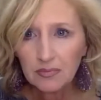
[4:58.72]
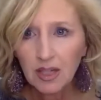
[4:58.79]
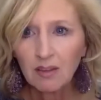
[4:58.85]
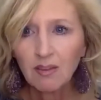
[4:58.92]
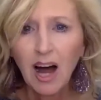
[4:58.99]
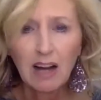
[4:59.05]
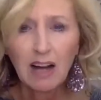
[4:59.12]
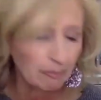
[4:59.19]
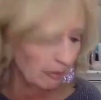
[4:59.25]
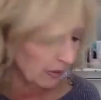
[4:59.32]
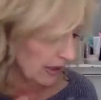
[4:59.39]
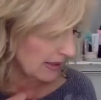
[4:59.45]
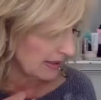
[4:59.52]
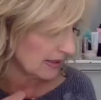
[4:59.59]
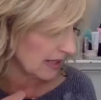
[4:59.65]
live
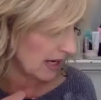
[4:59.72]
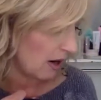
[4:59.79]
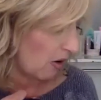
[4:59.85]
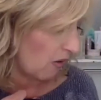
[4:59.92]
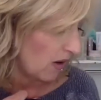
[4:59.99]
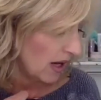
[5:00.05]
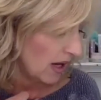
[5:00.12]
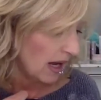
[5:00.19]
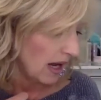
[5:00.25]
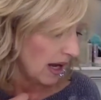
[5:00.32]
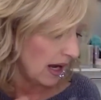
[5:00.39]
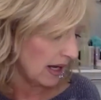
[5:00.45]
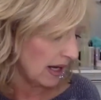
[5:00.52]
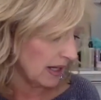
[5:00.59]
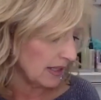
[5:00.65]
plant cell,
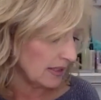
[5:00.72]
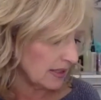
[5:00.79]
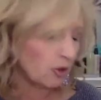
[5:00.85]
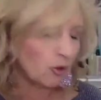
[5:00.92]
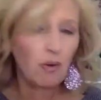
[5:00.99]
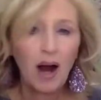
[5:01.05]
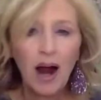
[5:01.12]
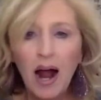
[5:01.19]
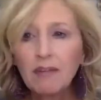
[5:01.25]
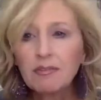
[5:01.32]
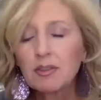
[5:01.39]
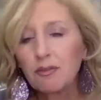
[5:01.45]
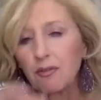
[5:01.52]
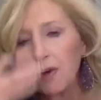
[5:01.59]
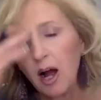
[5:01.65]
and it
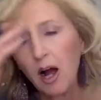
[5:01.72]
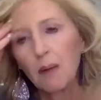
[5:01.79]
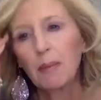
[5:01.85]
derives from,